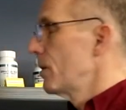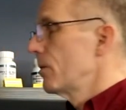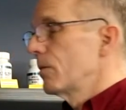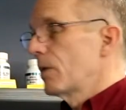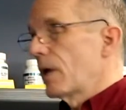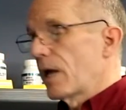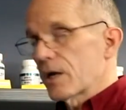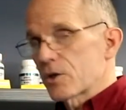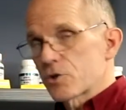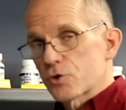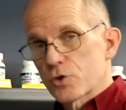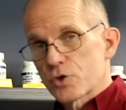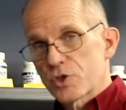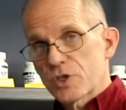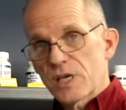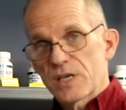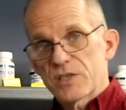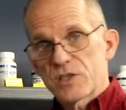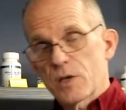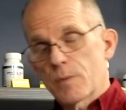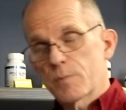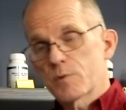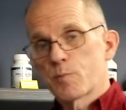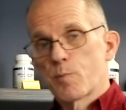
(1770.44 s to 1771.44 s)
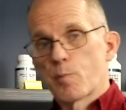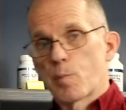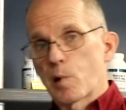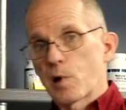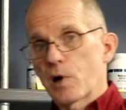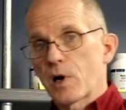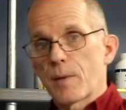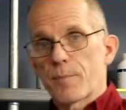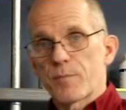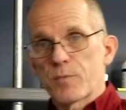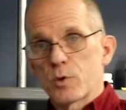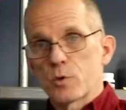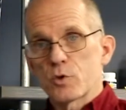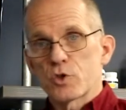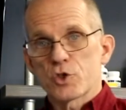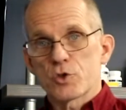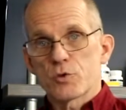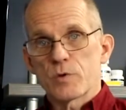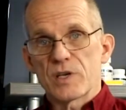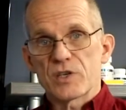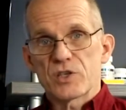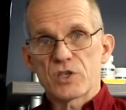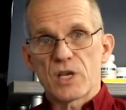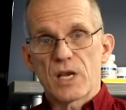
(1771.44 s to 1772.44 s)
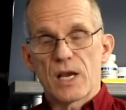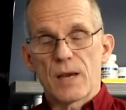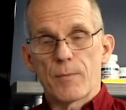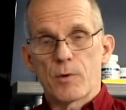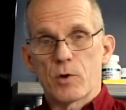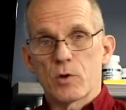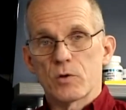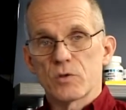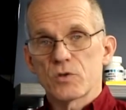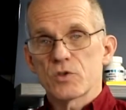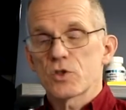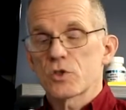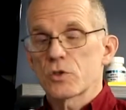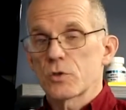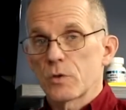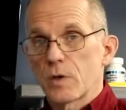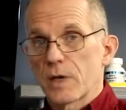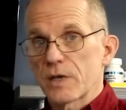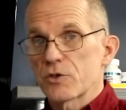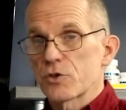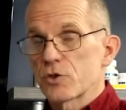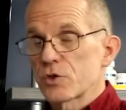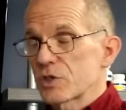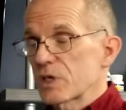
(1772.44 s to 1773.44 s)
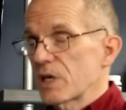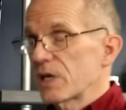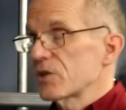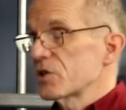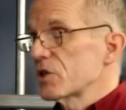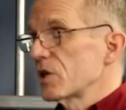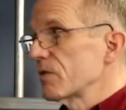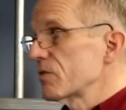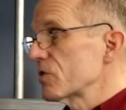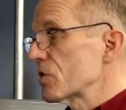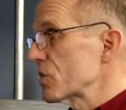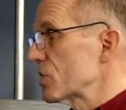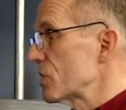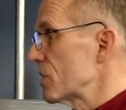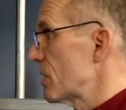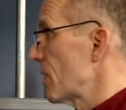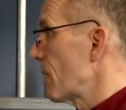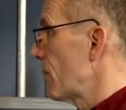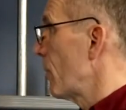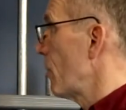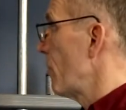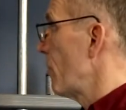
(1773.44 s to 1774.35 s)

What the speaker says: Exercise helps burn up those stress chemicals, so exercise gives us a double